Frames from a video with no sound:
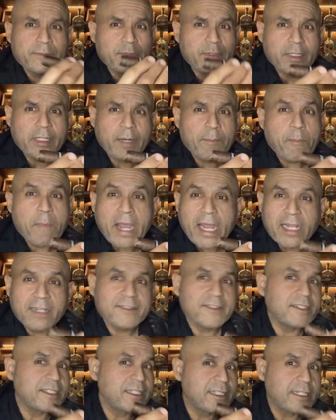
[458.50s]
a mild
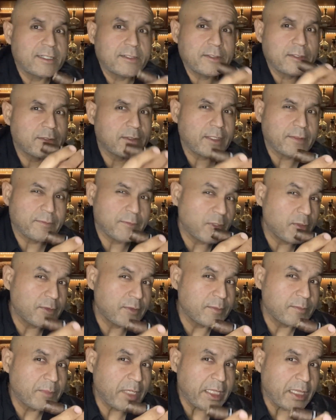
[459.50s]
cigar sometimes
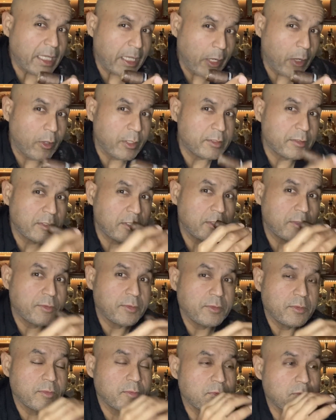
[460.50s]
doesn't make the cut.
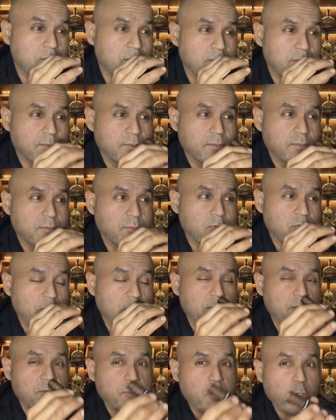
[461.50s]
You
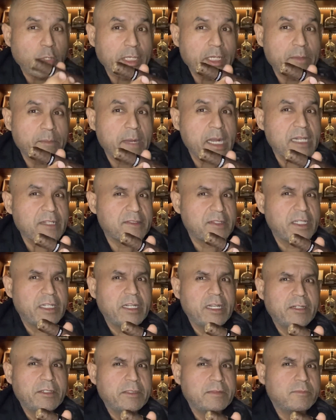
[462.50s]
start smoking a mild
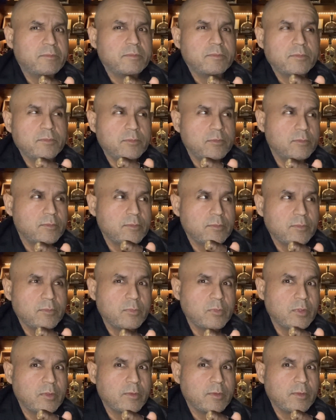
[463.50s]
cigar and
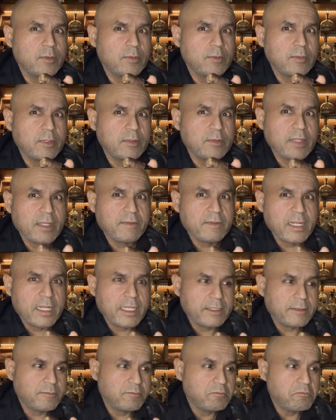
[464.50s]
it tastes
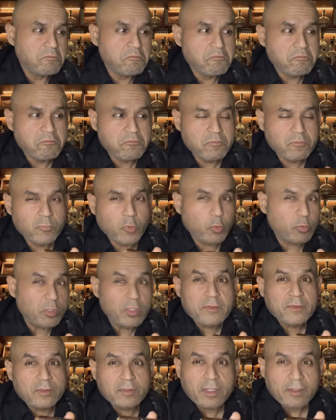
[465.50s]
like, it
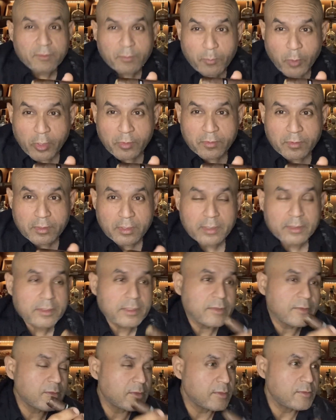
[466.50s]
doesn't taste much.
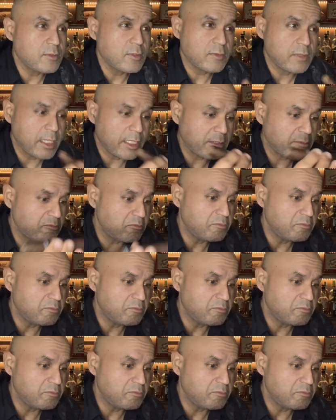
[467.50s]
It's just like